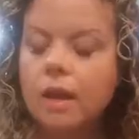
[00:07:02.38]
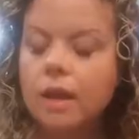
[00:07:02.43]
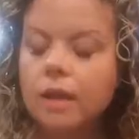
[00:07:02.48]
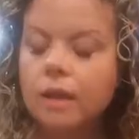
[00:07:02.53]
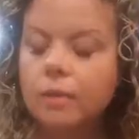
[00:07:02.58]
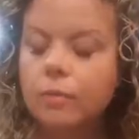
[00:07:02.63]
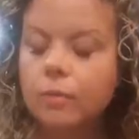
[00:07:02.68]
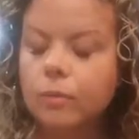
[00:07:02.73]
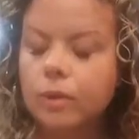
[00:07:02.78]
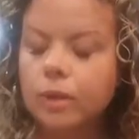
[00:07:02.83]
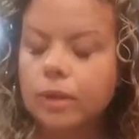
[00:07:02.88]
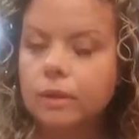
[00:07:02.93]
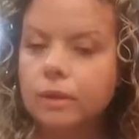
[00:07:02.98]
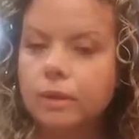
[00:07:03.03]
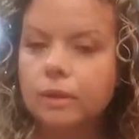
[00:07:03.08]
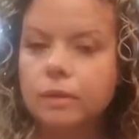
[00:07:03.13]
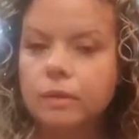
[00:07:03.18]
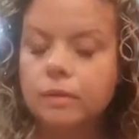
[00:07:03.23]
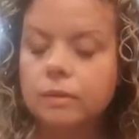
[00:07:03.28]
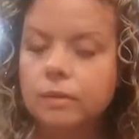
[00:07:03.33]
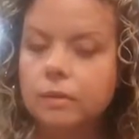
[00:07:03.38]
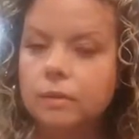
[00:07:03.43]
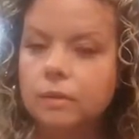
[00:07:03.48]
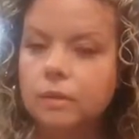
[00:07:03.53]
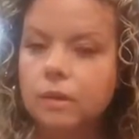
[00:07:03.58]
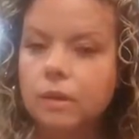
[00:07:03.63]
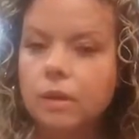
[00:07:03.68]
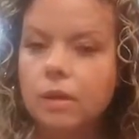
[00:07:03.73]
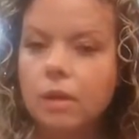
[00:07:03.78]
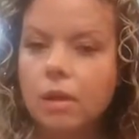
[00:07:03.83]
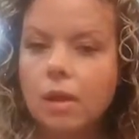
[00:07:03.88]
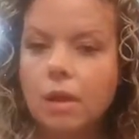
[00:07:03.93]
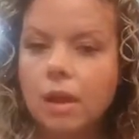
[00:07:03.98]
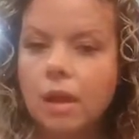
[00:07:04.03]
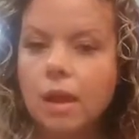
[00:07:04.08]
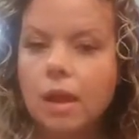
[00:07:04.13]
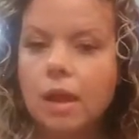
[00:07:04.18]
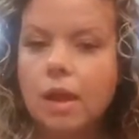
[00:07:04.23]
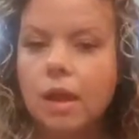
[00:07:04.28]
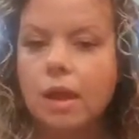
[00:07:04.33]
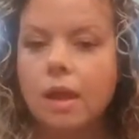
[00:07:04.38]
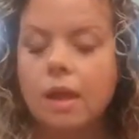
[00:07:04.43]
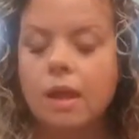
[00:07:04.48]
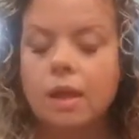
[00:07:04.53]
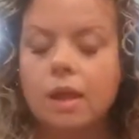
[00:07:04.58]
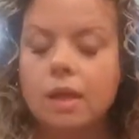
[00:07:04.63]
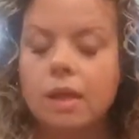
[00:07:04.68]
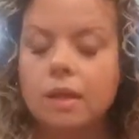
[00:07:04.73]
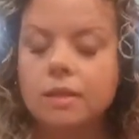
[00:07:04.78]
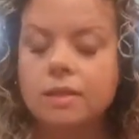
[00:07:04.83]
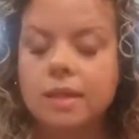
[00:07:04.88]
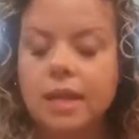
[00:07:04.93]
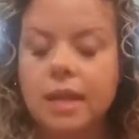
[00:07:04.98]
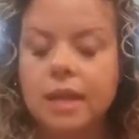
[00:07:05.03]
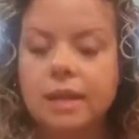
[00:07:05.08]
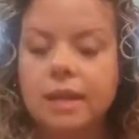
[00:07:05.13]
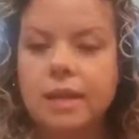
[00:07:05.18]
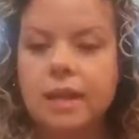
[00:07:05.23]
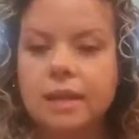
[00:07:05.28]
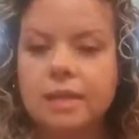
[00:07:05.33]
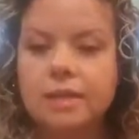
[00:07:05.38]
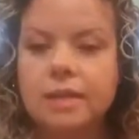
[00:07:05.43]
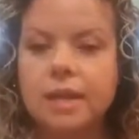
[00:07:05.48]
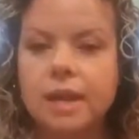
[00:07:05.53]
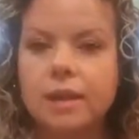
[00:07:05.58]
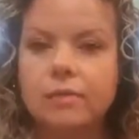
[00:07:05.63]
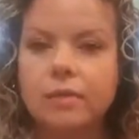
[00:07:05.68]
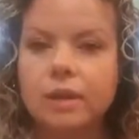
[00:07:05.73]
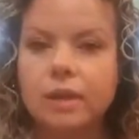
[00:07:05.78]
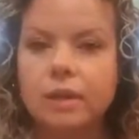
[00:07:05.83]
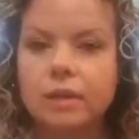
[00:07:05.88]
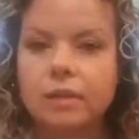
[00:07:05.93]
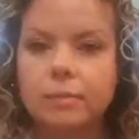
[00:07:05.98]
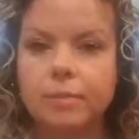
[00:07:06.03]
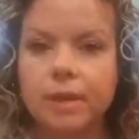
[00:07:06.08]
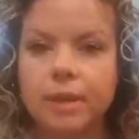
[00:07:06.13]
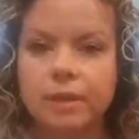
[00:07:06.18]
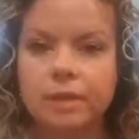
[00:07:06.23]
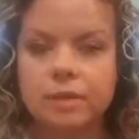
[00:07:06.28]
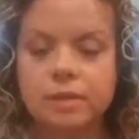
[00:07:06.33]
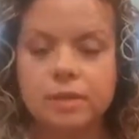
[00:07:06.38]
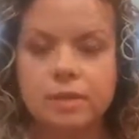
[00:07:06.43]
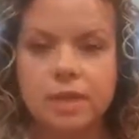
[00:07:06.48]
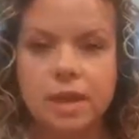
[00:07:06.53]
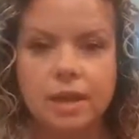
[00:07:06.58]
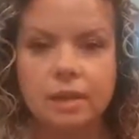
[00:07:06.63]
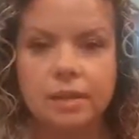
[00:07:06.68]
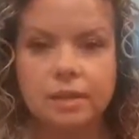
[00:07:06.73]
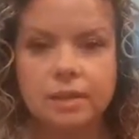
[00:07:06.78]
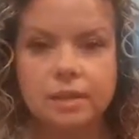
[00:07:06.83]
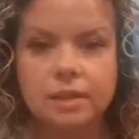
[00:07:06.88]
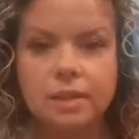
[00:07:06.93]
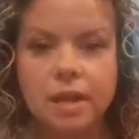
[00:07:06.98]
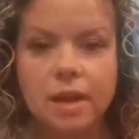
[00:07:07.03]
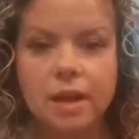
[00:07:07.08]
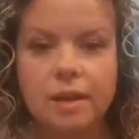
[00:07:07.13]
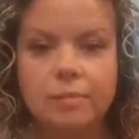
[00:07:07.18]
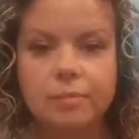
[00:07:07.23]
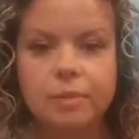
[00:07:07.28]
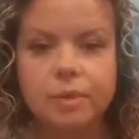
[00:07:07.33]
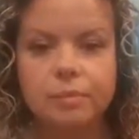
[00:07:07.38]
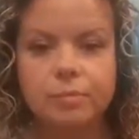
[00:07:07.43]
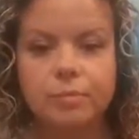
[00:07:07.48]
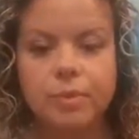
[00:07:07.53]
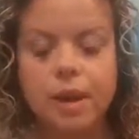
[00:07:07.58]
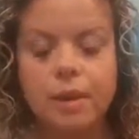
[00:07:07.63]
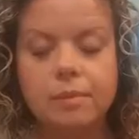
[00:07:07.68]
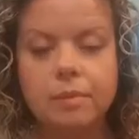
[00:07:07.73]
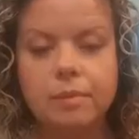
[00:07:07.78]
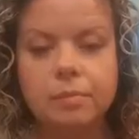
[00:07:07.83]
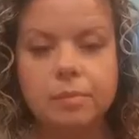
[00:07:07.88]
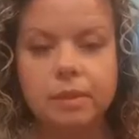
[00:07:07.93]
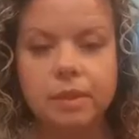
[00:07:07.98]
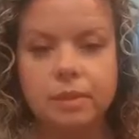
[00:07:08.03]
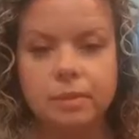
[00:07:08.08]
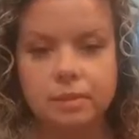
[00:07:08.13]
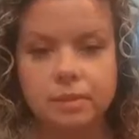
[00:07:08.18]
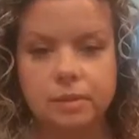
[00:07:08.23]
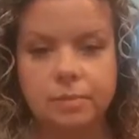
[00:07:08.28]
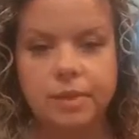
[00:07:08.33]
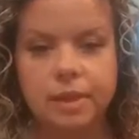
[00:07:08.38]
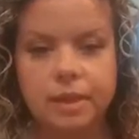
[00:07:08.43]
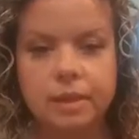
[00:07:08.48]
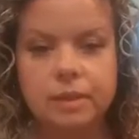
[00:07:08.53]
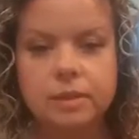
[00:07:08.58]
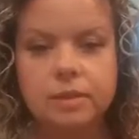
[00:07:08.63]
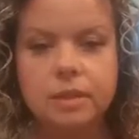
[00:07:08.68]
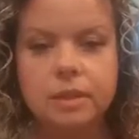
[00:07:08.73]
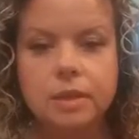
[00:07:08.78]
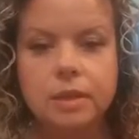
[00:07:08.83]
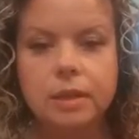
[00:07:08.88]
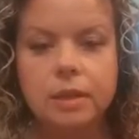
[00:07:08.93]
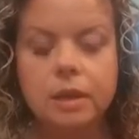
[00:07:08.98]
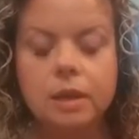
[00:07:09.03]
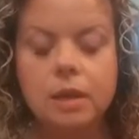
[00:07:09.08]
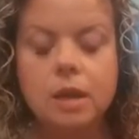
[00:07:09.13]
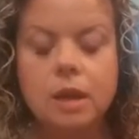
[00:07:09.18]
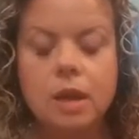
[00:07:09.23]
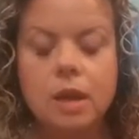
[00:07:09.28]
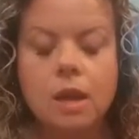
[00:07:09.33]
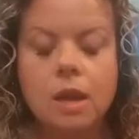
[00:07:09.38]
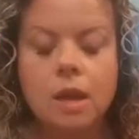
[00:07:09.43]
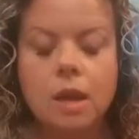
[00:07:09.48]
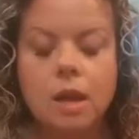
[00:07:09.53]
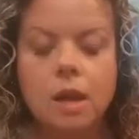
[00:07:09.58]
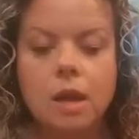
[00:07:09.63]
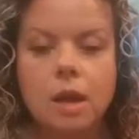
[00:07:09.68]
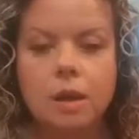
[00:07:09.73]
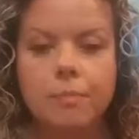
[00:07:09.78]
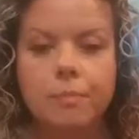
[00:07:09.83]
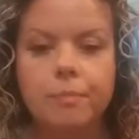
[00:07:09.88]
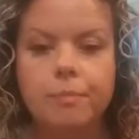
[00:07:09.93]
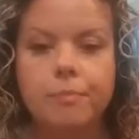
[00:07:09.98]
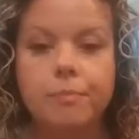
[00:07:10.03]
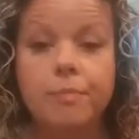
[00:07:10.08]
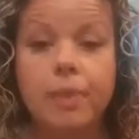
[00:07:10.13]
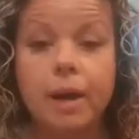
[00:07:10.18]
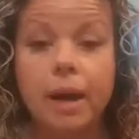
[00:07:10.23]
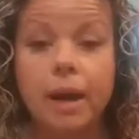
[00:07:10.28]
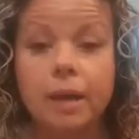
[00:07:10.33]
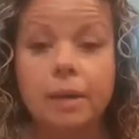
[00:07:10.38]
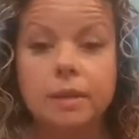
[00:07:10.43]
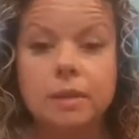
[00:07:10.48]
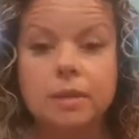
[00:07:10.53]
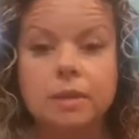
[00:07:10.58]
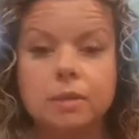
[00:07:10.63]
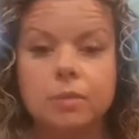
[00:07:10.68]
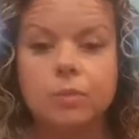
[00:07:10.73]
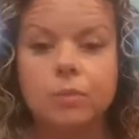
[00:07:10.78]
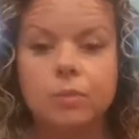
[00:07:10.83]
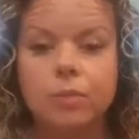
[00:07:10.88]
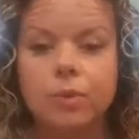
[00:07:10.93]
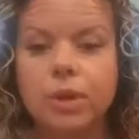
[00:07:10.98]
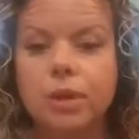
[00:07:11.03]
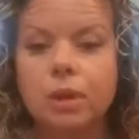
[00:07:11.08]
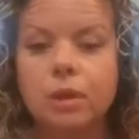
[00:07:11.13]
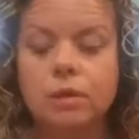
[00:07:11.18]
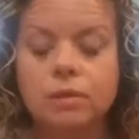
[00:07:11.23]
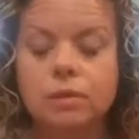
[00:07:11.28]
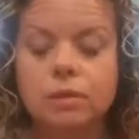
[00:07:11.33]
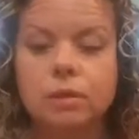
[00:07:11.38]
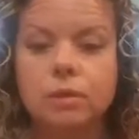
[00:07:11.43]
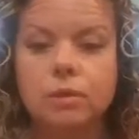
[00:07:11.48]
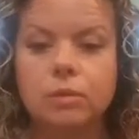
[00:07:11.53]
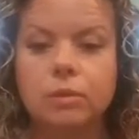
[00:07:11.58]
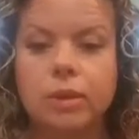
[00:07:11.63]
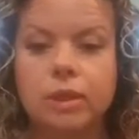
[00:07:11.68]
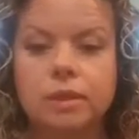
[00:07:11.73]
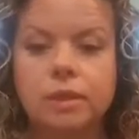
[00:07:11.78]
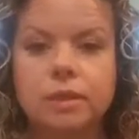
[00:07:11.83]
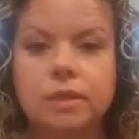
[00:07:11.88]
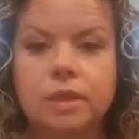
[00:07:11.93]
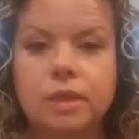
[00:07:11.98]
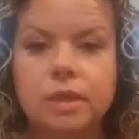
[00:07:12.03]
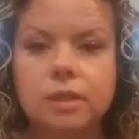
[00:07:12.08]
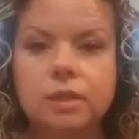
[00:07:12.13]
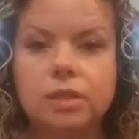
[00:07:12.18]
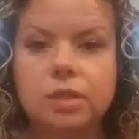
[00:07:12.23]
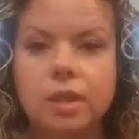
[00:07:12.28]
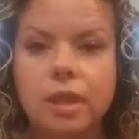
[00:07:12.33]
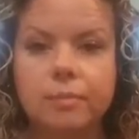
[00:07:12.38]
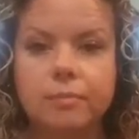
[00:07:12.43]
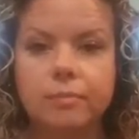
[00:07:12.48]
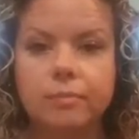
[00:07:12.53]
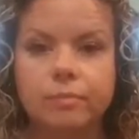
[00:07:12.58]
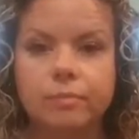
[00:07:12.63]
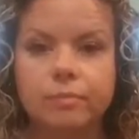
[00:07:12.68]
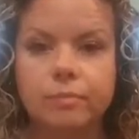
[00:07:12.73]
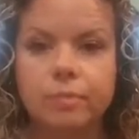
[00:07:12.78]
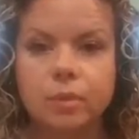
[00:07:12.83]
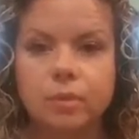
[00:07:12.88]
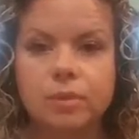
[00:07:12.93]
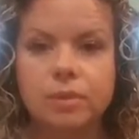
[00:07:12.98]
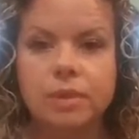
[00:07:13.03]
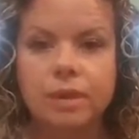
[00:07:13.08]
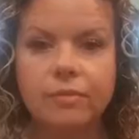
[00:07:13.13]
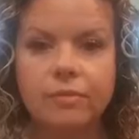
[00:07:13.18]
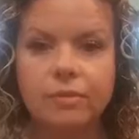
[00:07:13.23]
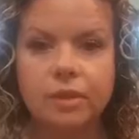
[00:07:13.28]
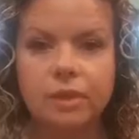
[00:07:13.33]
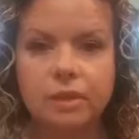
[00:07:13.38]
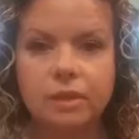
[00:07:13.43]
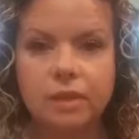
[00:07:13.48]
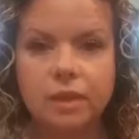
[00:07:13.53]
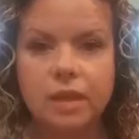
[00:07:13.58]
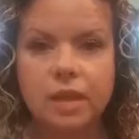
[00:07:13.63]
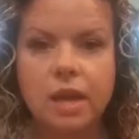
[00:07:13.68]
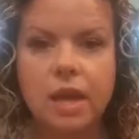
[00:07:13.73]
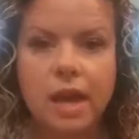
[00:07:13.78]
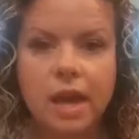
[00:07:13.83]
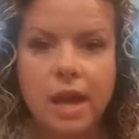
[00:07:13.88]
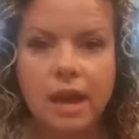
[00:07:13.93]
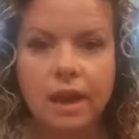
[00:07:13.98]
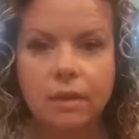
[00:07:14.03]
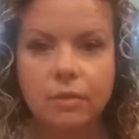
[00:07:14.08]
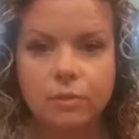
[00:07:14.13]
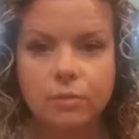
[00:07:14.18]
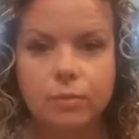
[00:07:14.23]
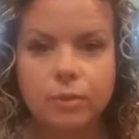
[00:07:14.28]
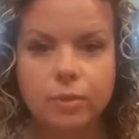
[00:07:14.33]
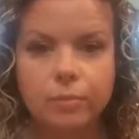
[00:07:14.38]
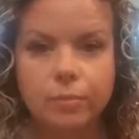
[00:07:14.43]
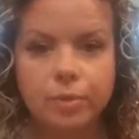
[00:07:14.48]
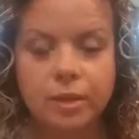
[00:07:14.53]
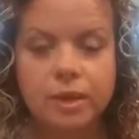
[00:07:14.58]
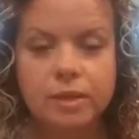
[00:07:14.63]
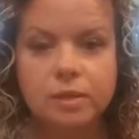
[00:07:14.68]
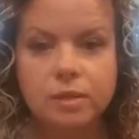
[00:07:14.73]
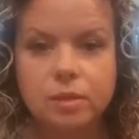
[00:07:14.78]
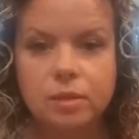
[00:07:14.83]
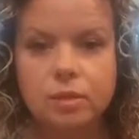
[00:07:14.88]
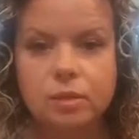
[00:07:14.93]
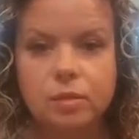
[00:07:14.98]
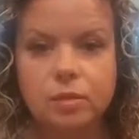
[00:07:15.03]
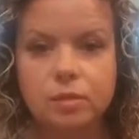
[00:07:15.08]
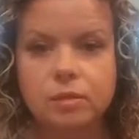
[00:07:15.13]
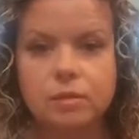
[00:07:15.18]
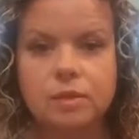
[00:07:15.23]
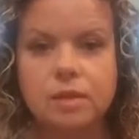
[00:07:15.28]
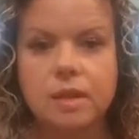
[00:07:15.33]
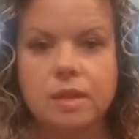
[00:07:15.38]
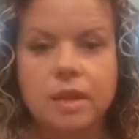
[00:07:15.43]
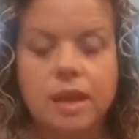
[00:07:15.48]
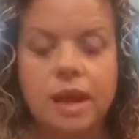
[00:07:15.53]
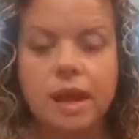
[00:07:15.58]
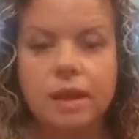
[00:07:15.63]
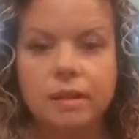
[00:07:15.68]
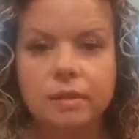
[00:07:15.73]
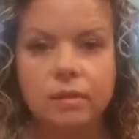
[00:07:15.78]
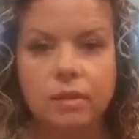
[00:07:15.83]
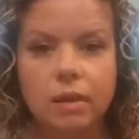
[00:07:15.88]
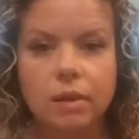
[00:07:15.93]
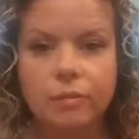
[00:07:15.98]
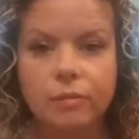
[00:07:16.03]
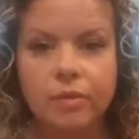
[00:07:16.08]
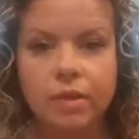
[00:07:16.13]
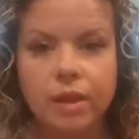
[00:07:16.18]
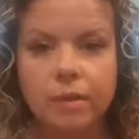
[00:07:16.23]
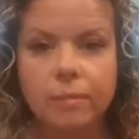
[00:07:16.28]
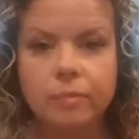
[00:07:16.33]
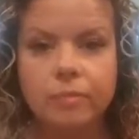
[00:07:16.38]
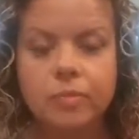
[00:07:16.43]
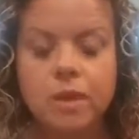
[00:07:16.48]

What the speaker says: It will take that down. It'll make their styling time probably a little bit easier. But we also can teach them, most definitely, how to embrace their curls and how to love them.